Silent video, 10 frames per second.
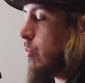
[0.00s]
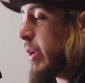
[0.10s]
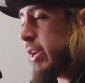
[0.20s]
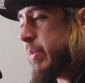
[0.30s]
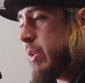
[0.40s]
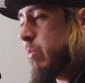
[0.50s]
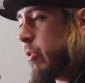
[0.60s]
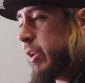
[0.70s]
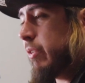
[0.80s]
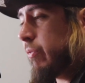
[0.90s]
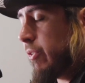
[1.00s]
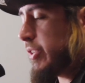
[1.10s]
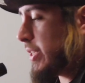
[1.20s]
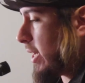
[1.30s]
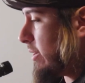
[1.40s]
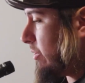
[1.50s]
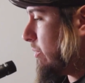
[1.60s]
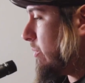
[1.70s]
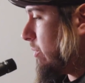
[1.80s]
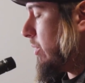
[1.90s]
Wake up in the morning, the first thing I
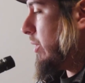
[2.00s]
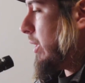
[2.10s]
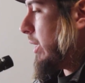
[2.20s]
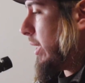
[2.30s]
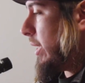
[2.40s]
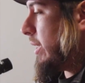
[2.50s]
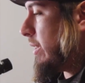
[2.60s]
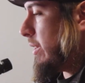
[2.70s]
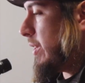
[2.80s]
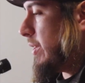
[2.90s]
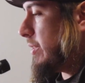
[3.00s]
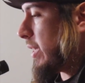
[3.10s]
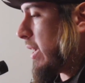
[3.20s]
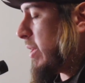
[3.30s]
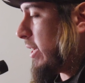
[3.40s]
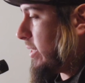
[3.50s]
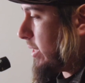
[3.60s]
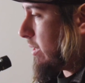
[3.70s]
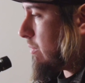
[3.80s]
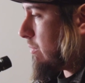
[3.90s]
do is I make a
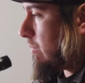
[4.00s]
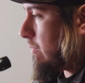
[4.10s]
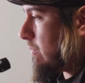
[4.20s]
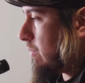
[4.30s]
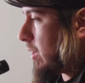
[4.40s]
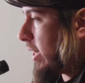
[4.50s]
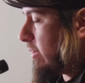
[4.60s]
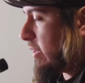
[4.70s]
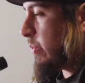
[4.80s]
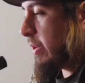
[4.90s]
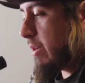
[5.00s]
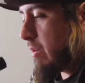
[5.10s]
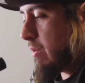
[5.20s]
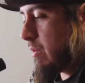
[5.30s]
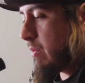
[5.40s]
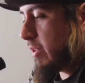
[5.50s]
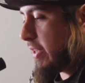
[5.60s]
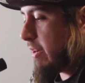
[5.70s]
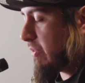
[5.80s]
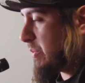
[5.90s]
tea. Okay. I know that's weird to
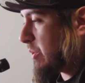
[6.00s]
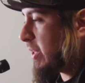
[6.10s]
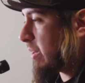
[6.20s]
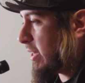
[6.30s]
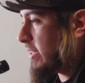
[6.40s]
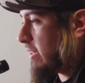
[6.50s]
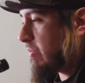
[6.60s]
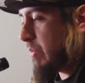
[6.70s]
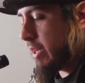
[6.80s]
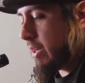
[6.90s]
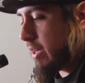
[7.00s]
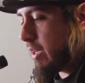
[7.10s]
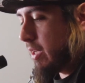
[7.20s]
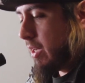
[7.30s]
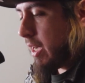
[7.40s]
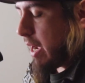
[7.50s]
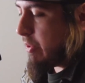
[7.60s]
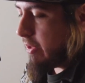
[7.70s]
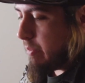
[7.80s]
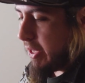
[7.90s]
hear from someone like myself, but I
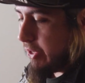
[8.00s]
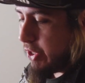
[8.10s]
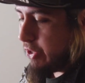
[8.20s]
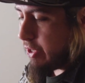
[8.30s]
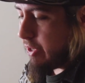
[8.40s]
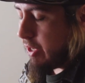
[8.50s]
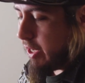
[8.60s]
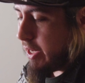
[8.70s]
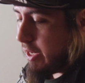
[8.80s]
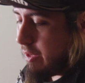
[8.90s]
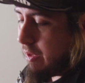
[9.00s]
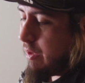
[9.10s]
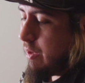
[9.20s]
put a little bit of ginger, honey,